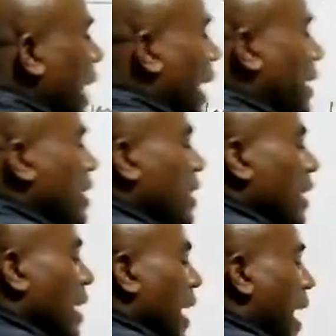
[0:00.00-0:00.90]

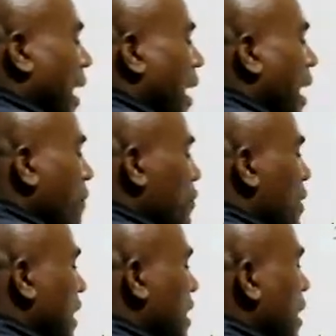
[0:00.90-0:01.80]
rights, I have
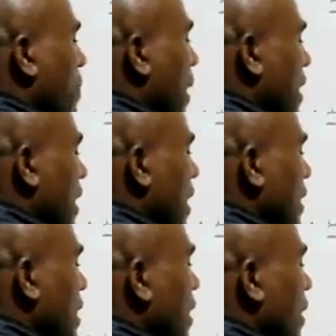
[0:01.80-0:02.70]

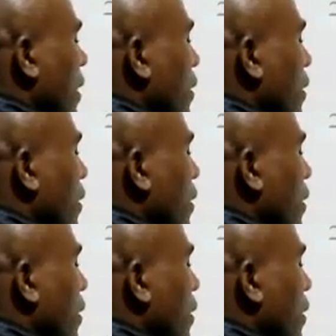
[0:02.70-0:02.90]
60%